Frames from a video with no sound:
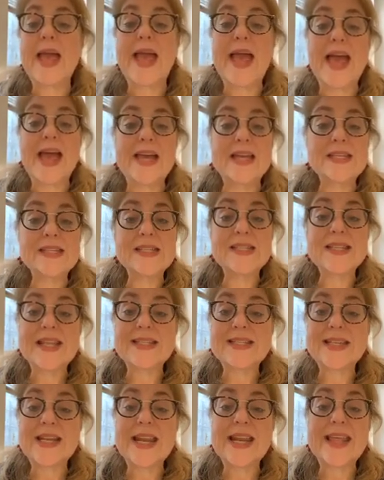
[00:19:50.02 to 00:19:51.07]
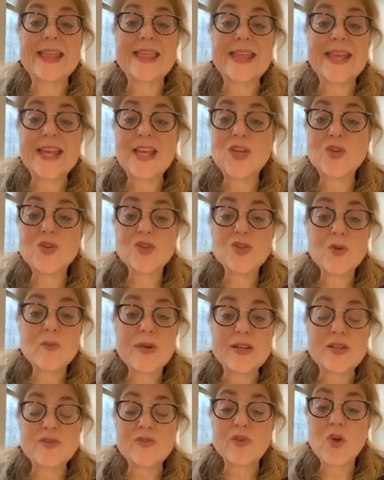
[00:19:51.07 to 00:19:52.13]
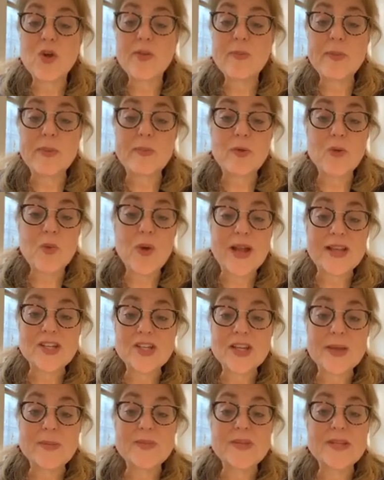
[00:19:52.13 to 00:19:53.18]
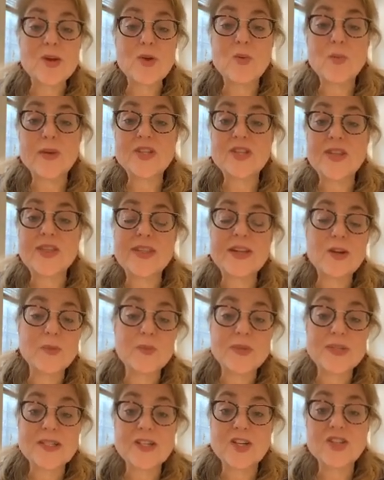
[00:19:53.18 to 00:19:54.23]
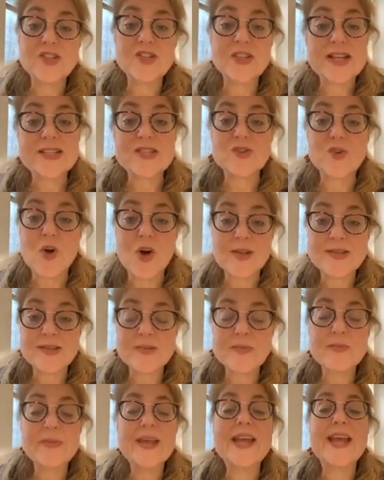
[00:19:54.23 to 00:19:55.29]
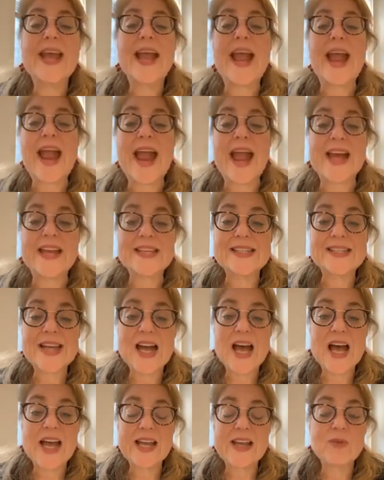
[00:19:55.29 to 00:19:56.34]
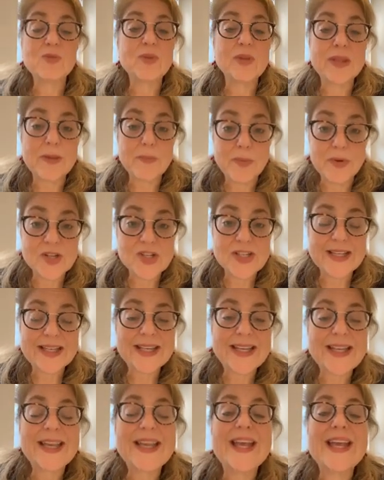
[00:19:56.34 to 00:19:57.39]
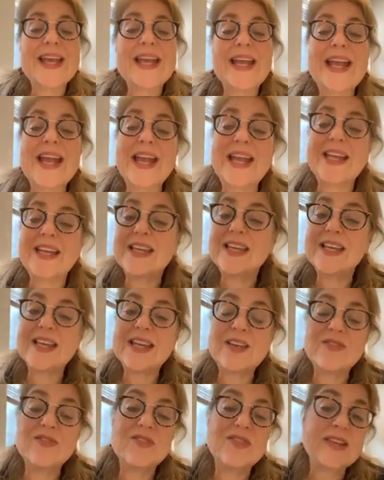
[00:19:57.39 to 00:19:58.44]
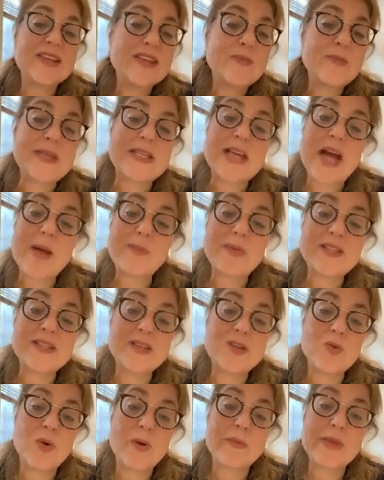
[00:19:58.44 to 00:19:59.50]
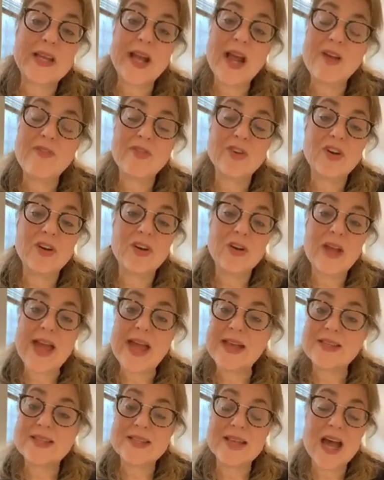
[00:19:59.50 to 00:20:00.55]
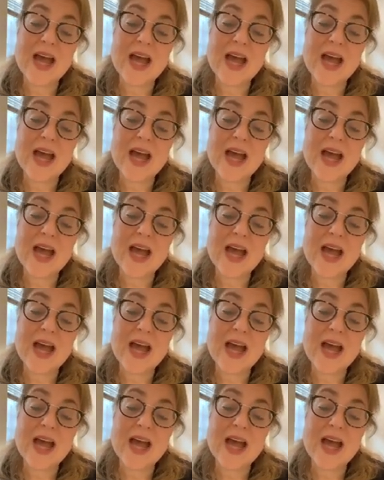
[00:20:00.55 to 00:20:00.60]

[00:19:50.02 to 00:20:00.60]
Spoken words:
And that's it. And I thank you so much for all the people watching. I'm seeing a whole bunch of therapists here, so that's awesome. And I really appreciate it. And give me topics that you want me to cover as